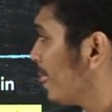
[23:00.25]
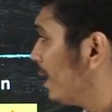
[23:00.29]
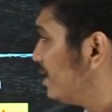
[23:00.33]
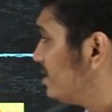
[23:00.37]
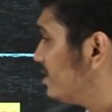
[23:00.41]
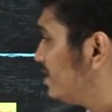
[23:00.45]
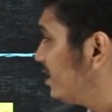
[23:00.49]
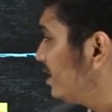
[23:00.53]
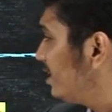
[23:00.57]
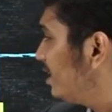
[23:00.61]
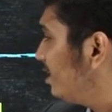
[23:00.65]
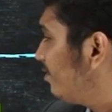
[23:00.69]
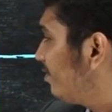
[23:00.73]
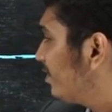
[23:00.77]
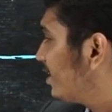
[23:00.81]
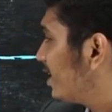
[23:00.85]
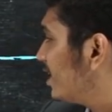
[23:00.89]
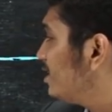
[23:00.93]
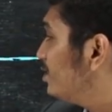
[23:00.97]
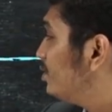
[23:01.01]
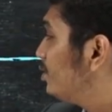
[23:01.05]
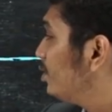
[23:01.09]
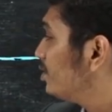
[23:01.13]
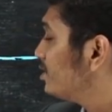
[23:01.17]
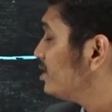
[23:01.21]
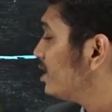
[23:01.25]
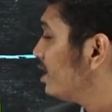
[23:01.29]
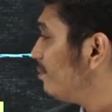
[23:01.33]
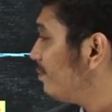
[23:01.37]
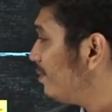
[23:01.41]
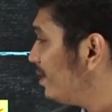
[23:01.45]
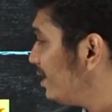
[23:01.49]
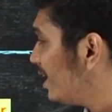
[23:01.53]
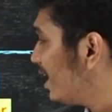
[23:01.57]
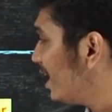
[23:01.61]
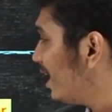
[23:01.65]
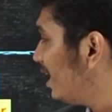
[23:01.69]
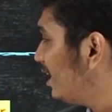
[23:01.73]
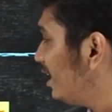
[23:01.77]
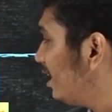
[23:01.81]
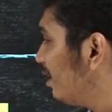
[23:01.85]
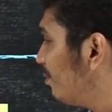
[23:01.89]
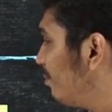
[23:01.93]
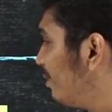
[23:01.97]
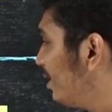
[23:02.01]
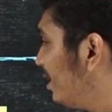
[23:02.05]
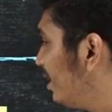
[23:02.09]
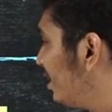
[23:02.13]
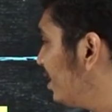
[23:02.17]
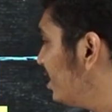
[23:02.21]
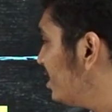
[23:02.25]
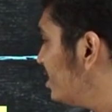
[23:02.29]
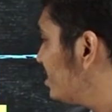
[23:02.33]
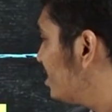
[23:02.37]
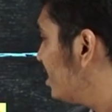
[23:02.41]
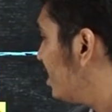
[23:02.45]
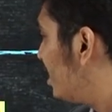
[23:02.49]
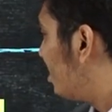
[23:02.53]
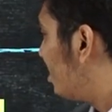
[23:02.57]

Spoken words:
Significant social media intermediaries